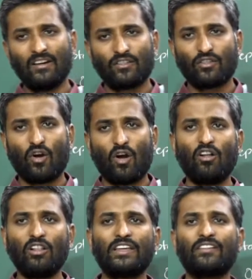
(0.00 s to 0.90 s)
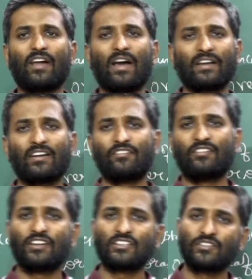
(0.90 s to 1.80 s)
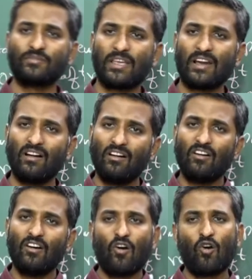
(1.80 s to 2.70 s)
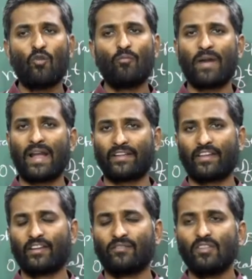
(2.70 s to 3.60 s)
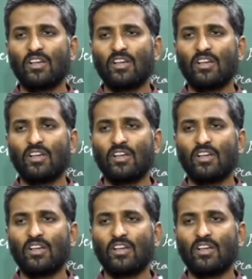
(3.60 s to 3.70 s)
So all these are considered to be a home banking.